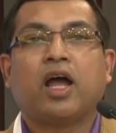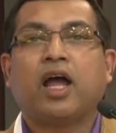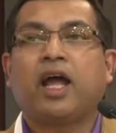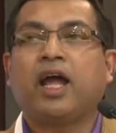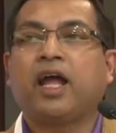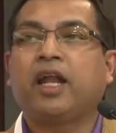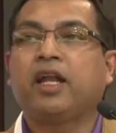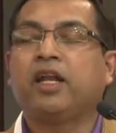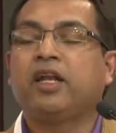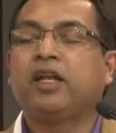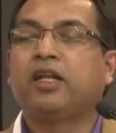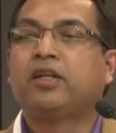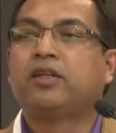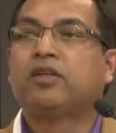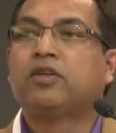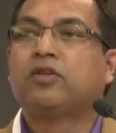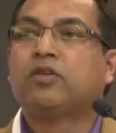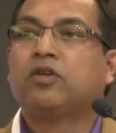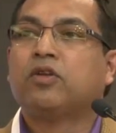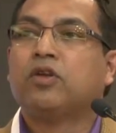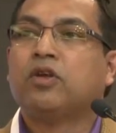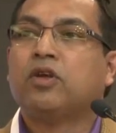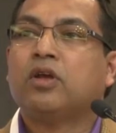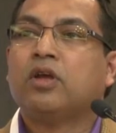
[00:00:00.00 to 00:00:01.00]
And
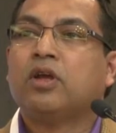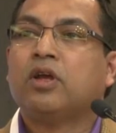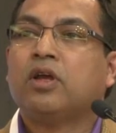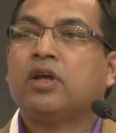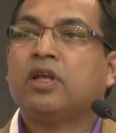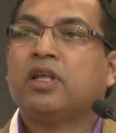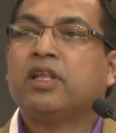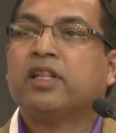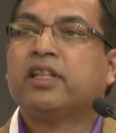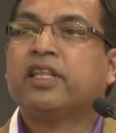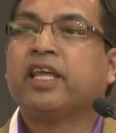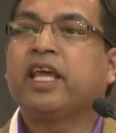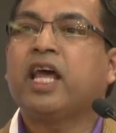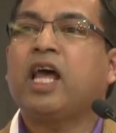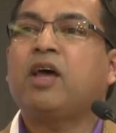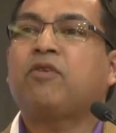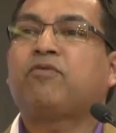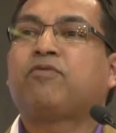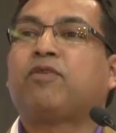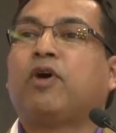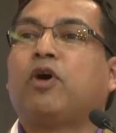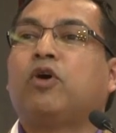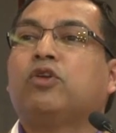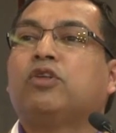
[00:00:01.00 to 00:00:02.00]
they
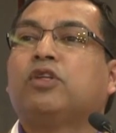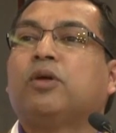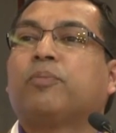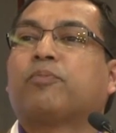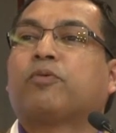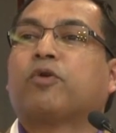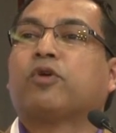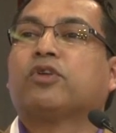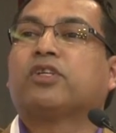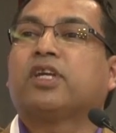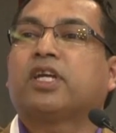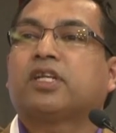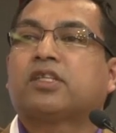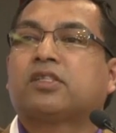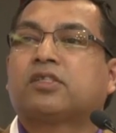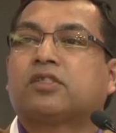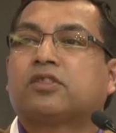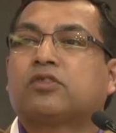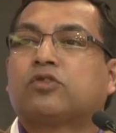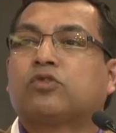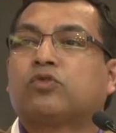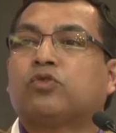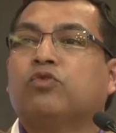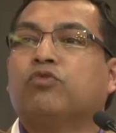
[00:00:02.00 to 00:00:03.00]
have found the
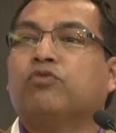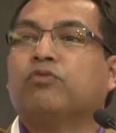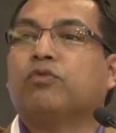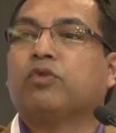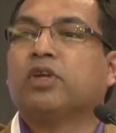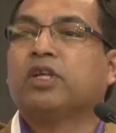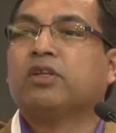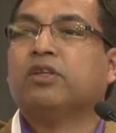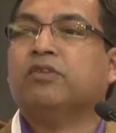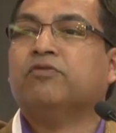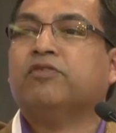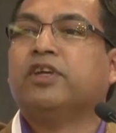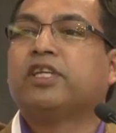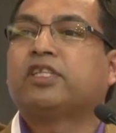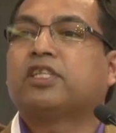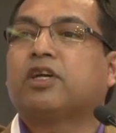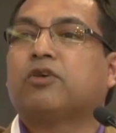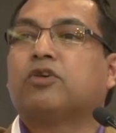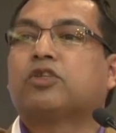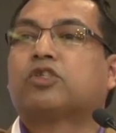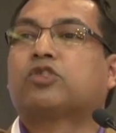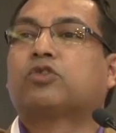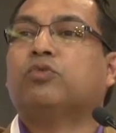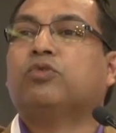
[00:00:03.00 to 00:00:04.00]
projects through in which
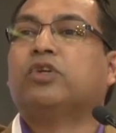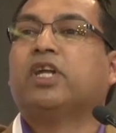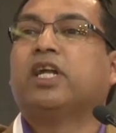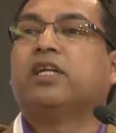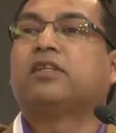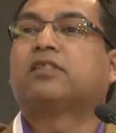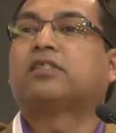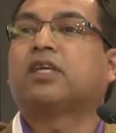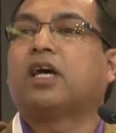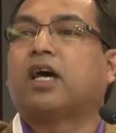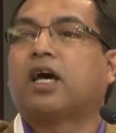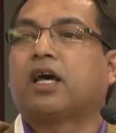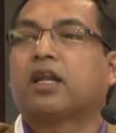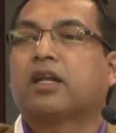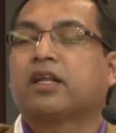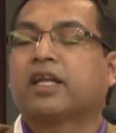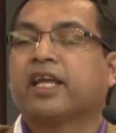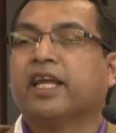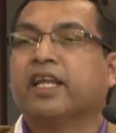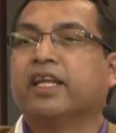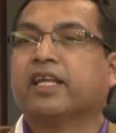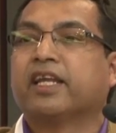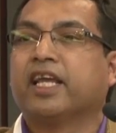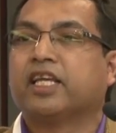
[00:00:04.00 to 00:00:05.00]
our students are
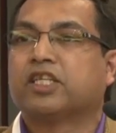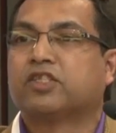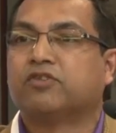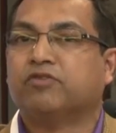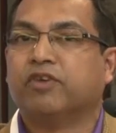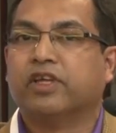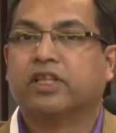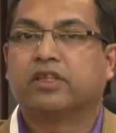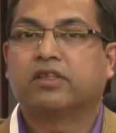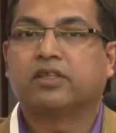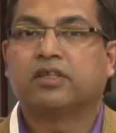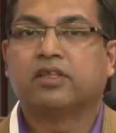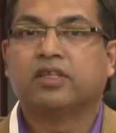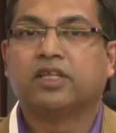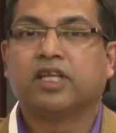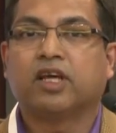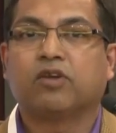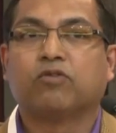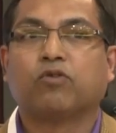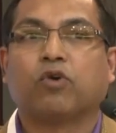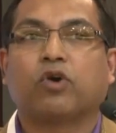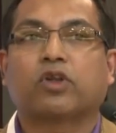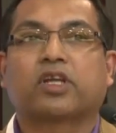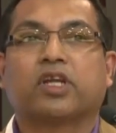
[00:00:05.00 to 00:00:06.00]
engaged with. They
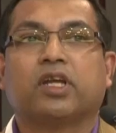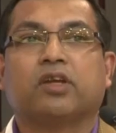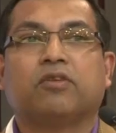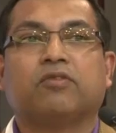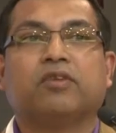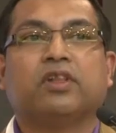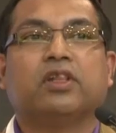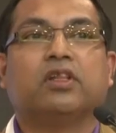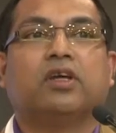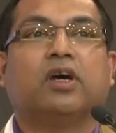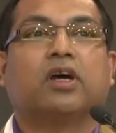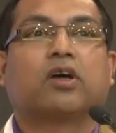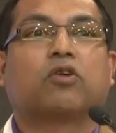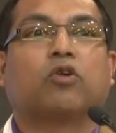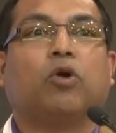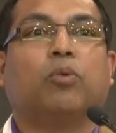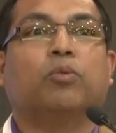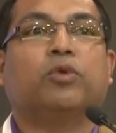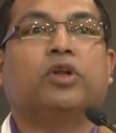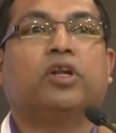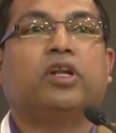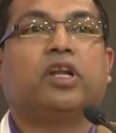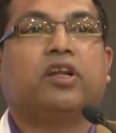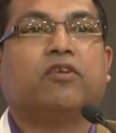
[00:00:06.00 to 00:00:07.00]
are working in the
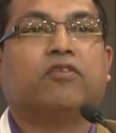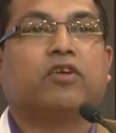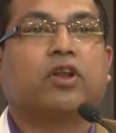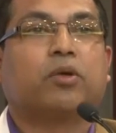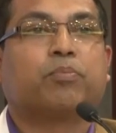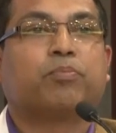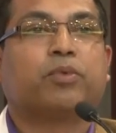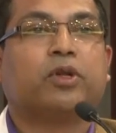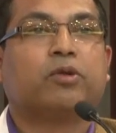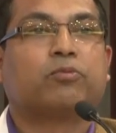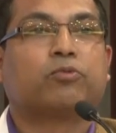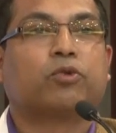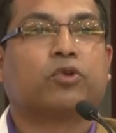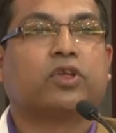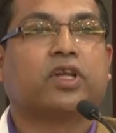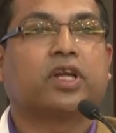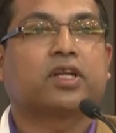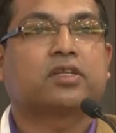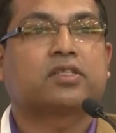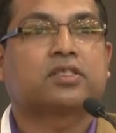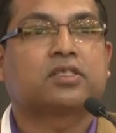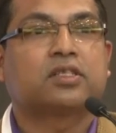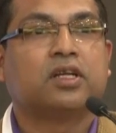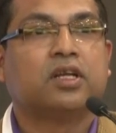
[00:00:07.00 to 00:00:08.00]
community development
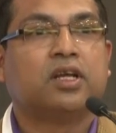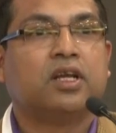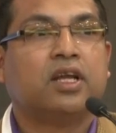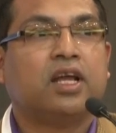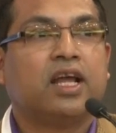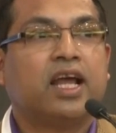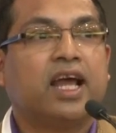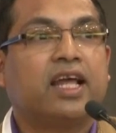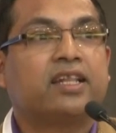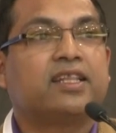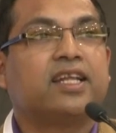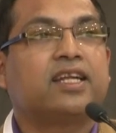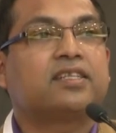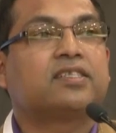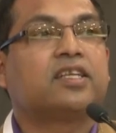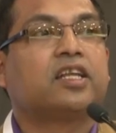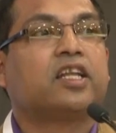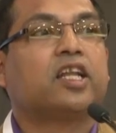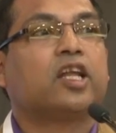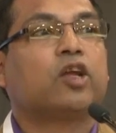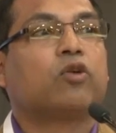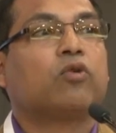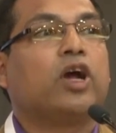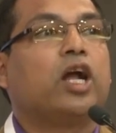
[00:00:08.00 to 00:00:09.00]
projects, and that's
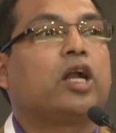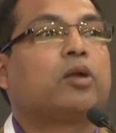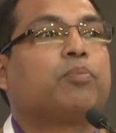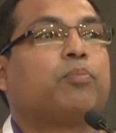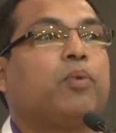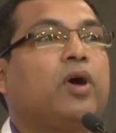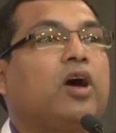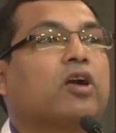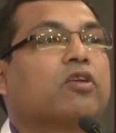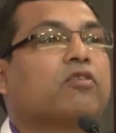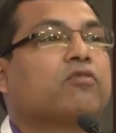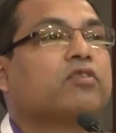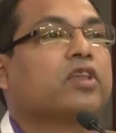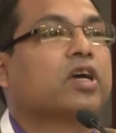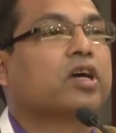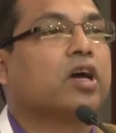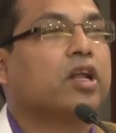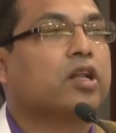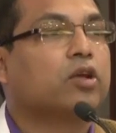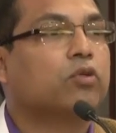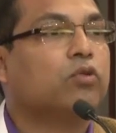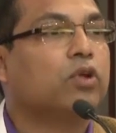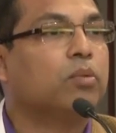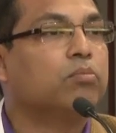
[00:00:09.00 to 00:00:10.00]
the required part of the
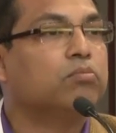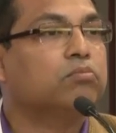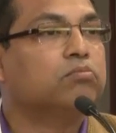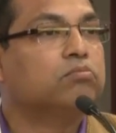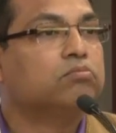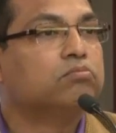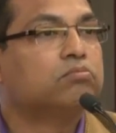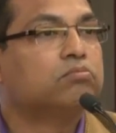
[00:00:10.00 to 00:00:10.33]
curriculum.